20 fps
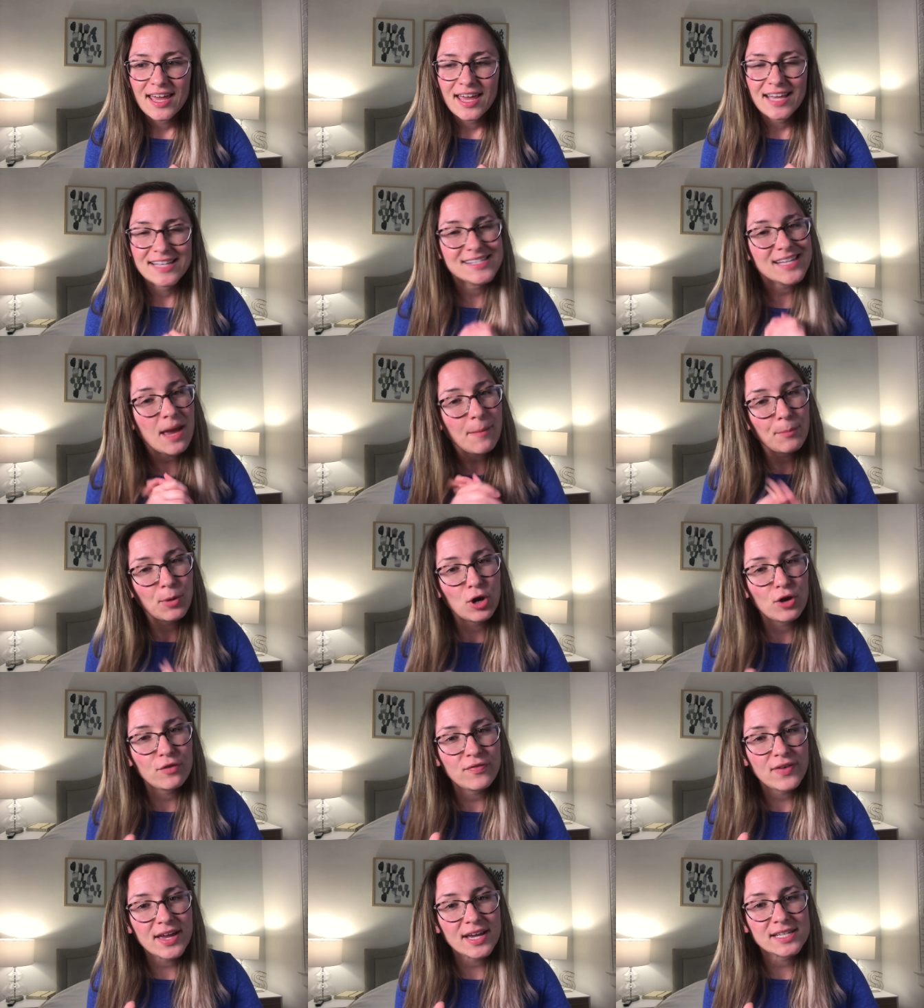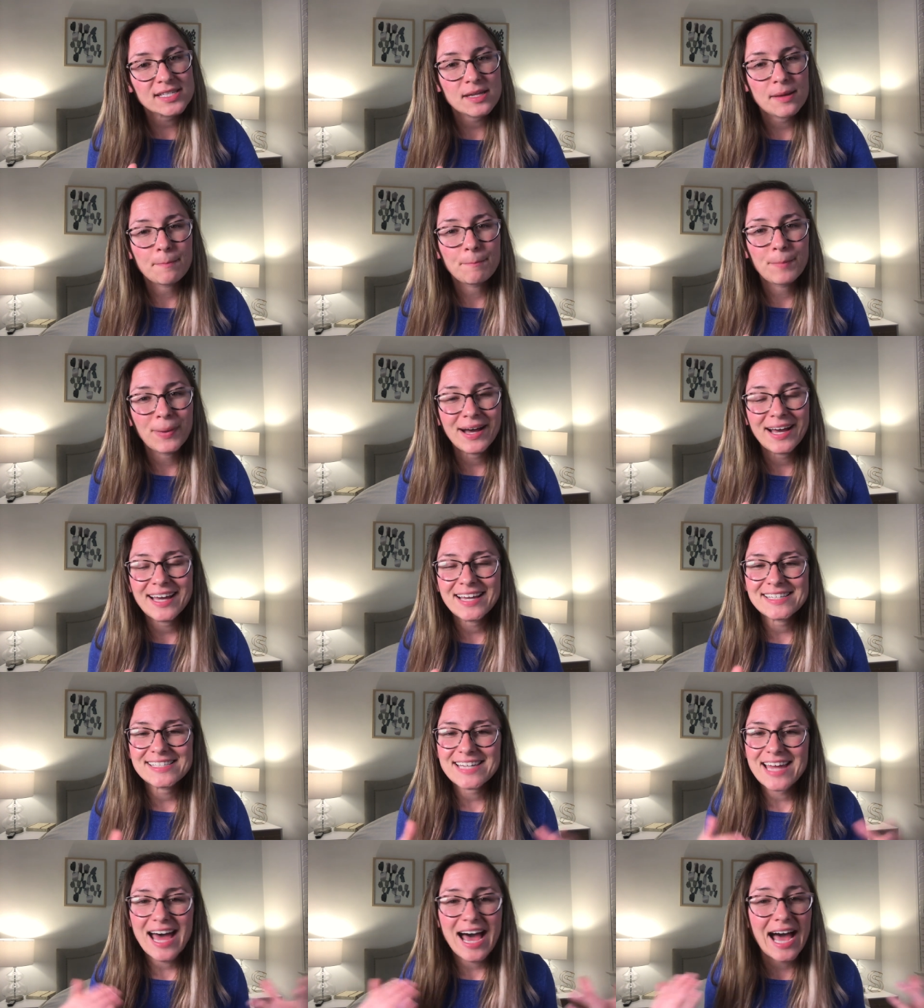It's not perfect,
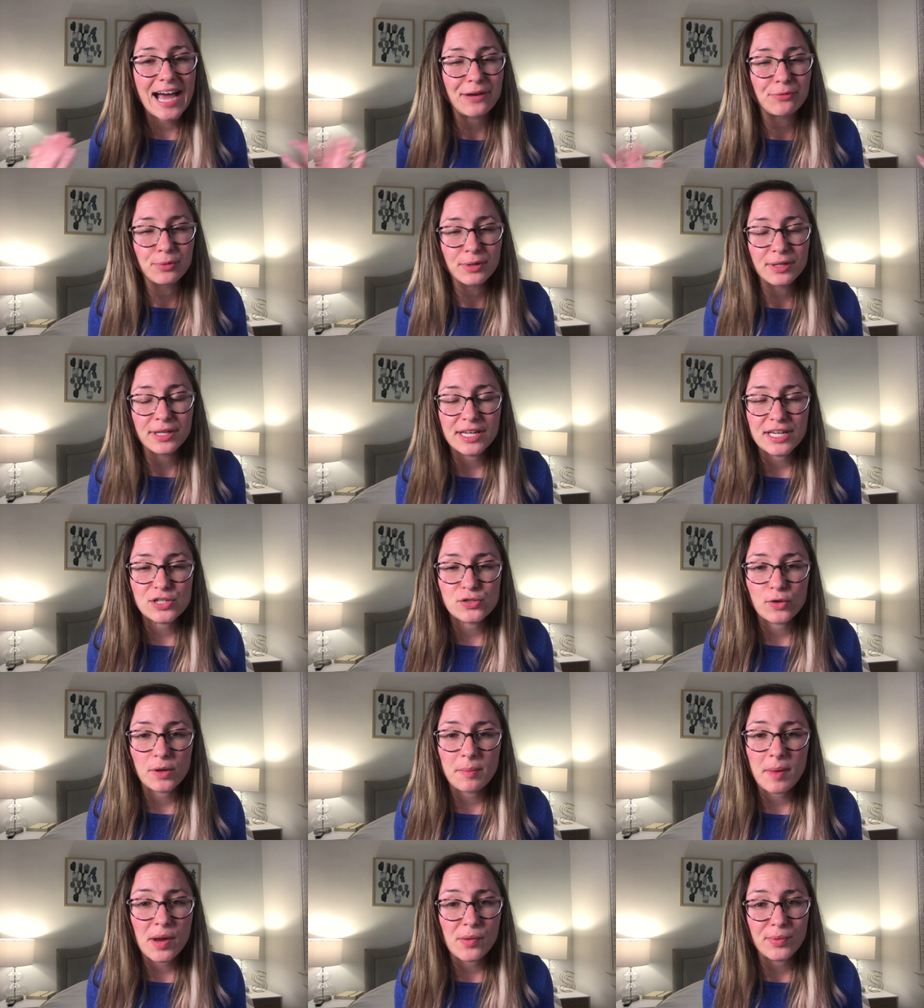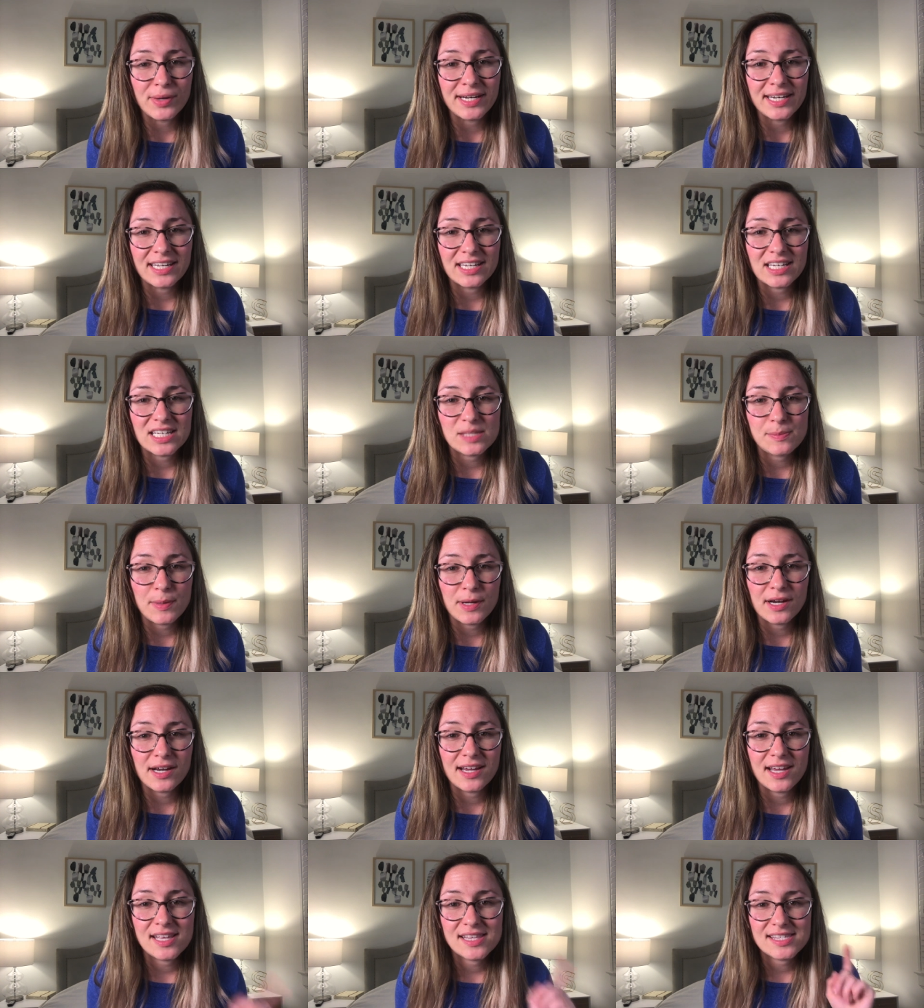but I really enjoyed my reading
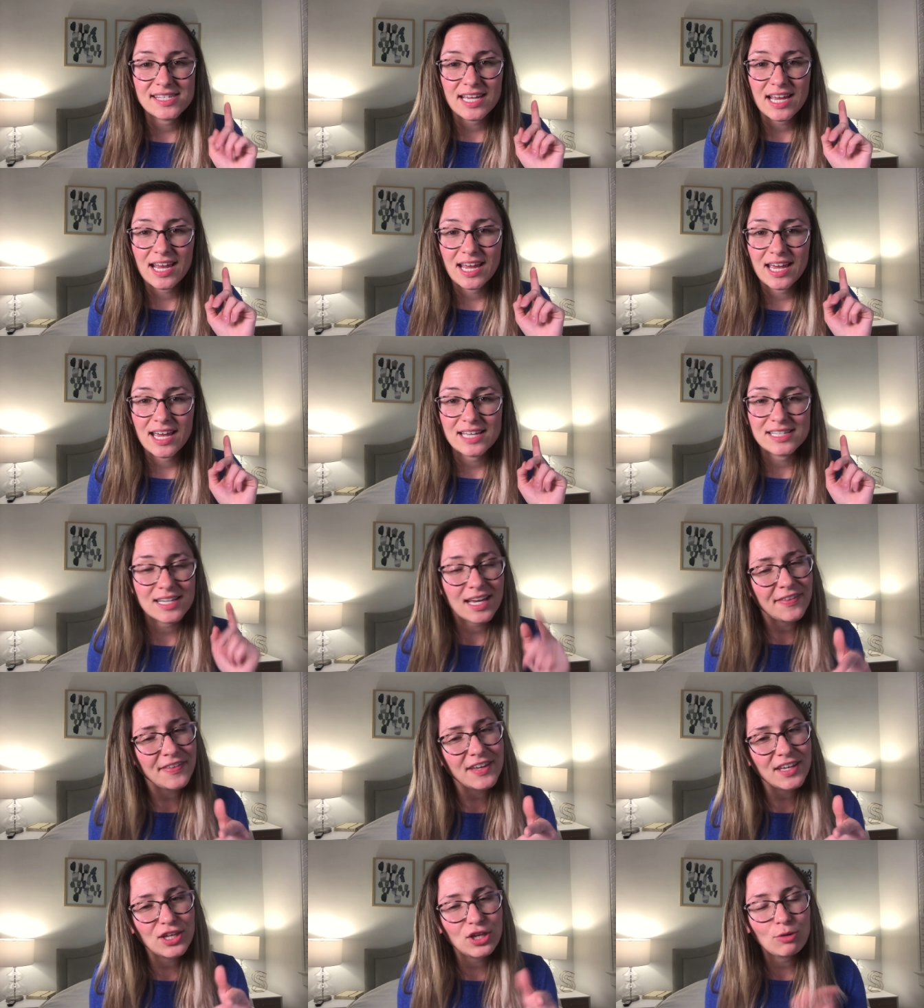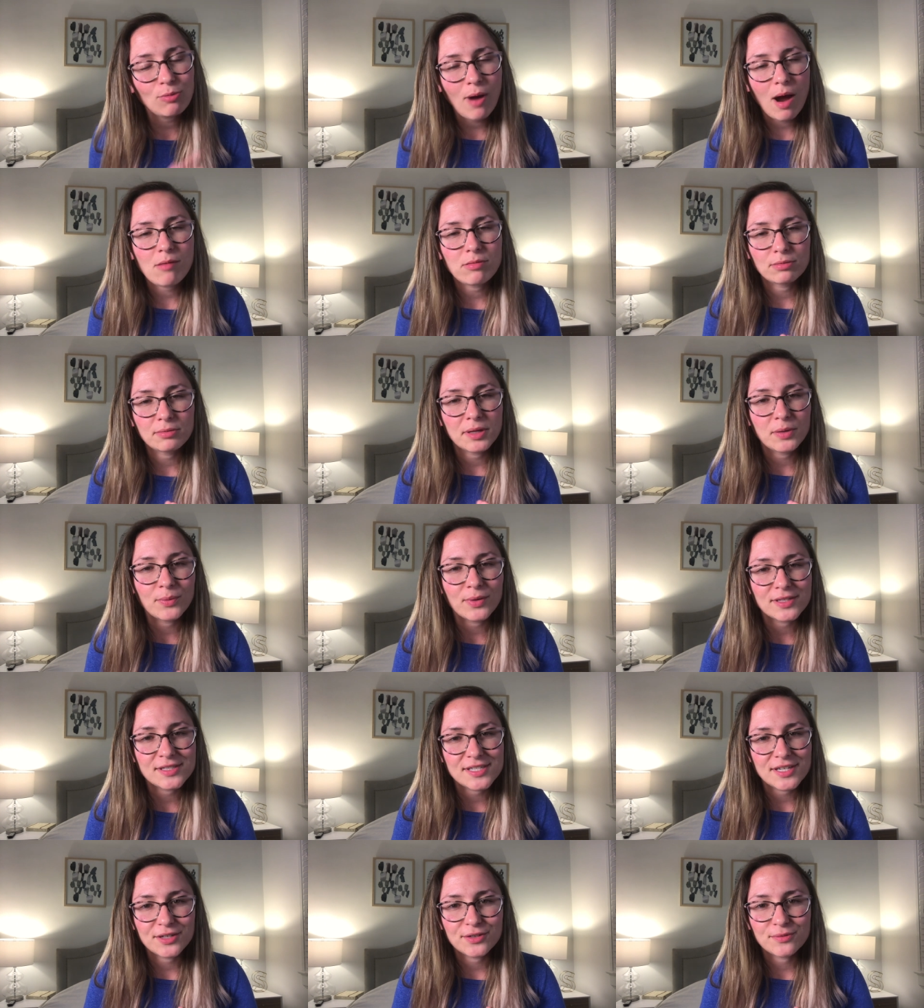experience, and I think you probably
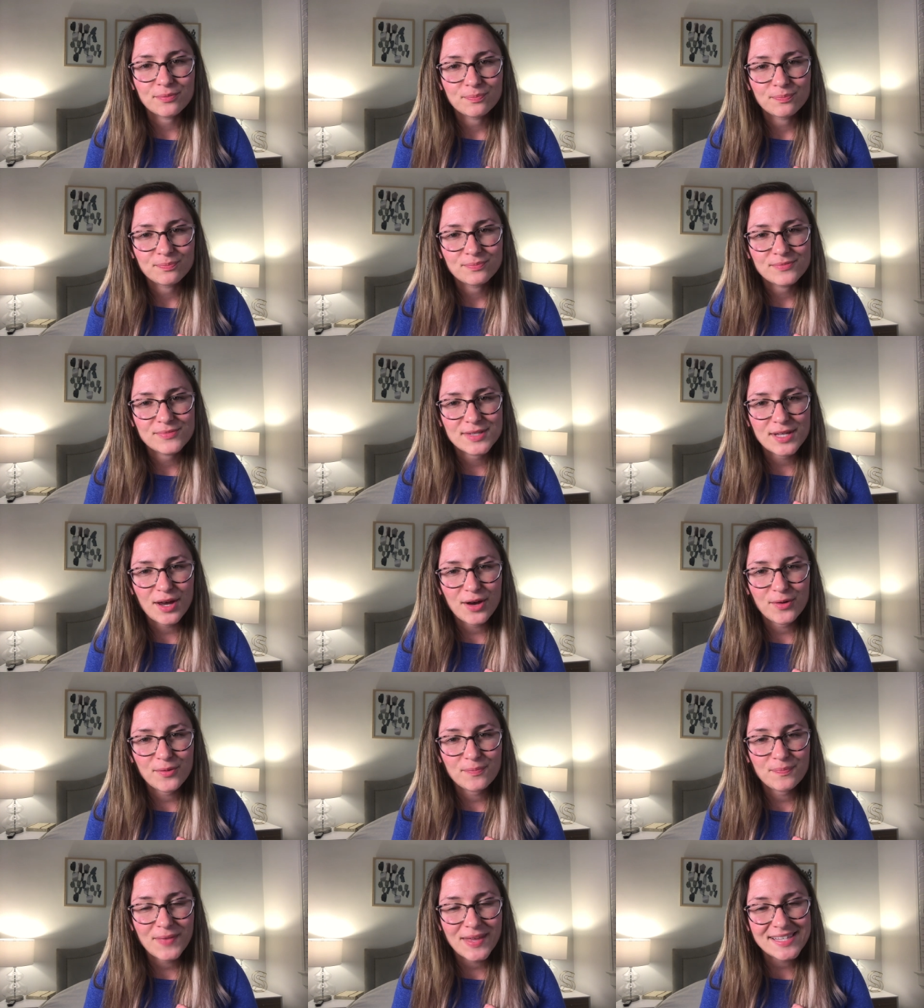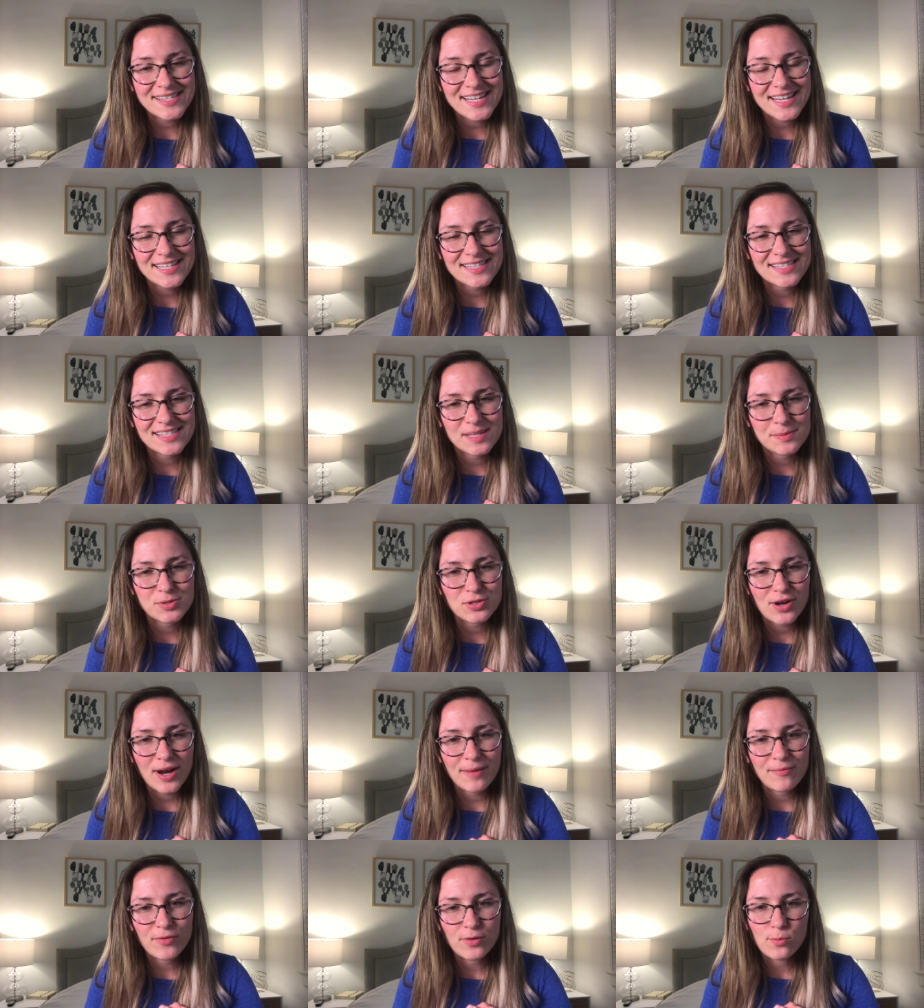will too. So that's it.
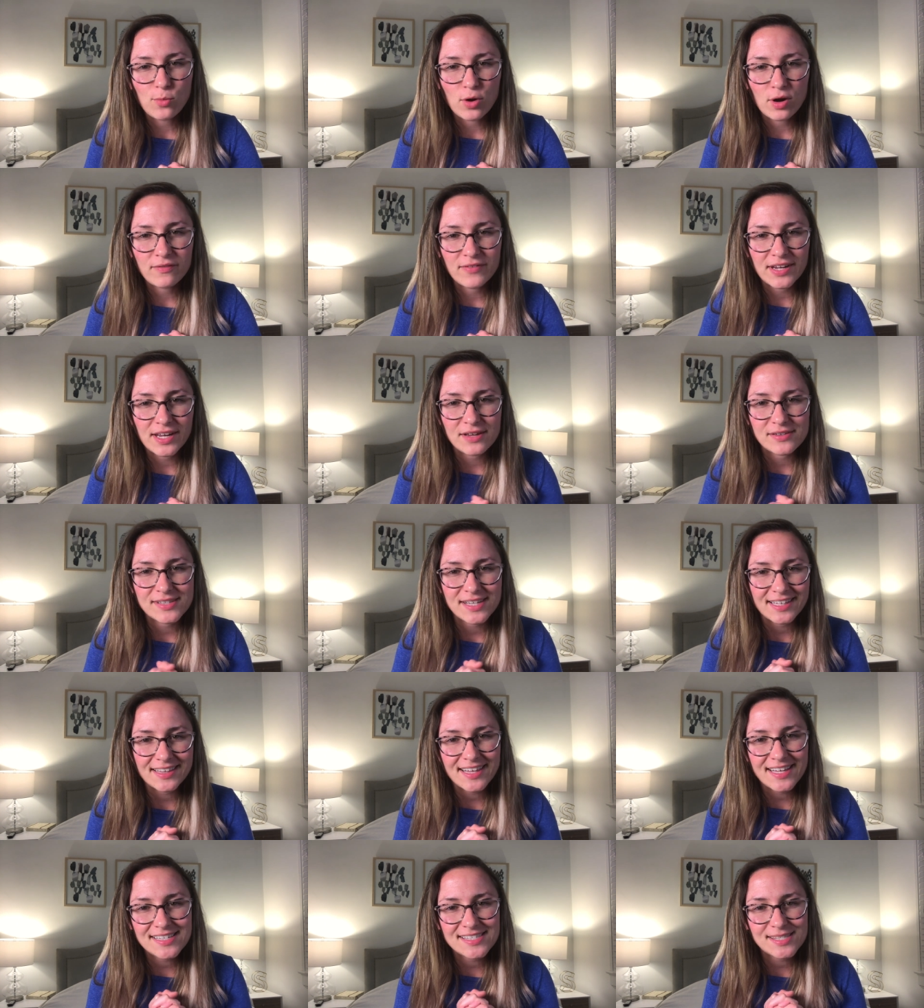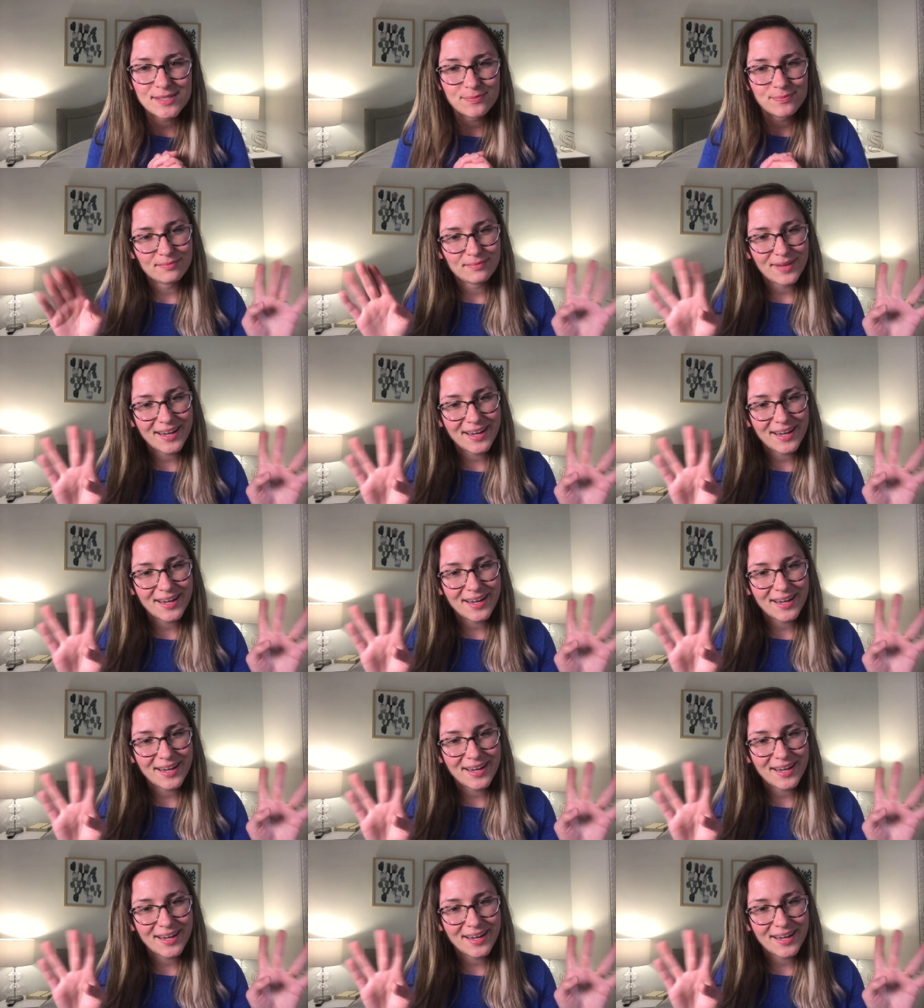Subscribe for more videos like this.